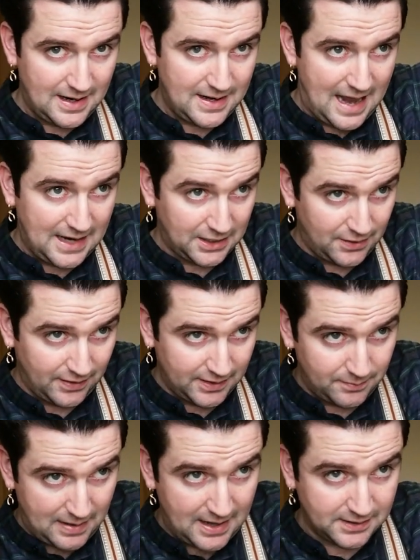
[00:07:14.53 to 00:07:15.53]
and anchoring
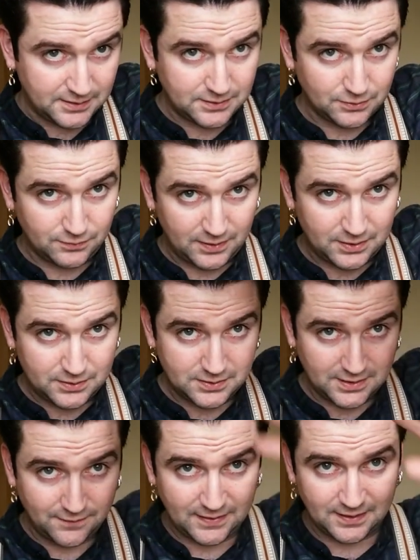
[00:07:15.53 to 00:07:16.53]
at the back. So sort of like
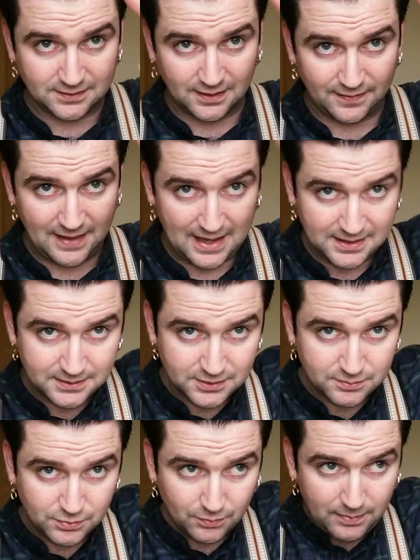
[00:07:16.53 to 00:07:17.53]
using your fingers like that to
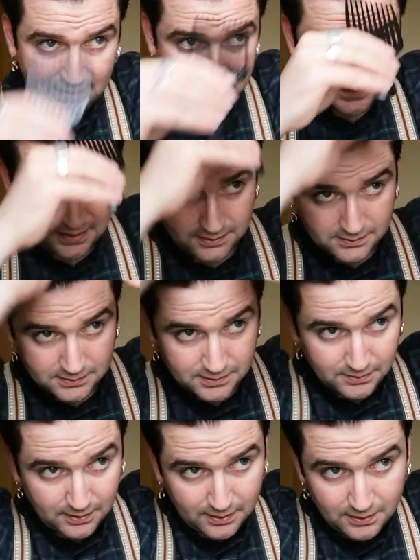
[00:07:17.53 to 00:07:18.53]
just sort of pat it down as you're
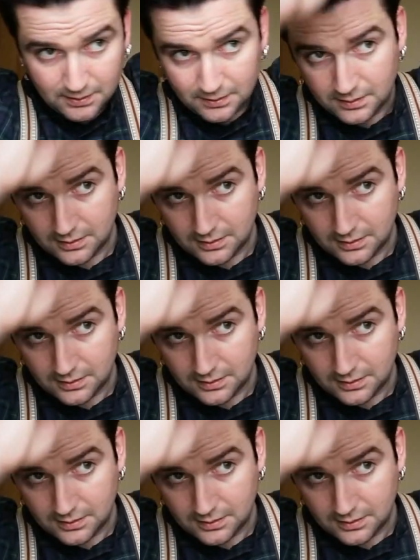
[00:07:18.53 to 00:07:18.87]
doing it.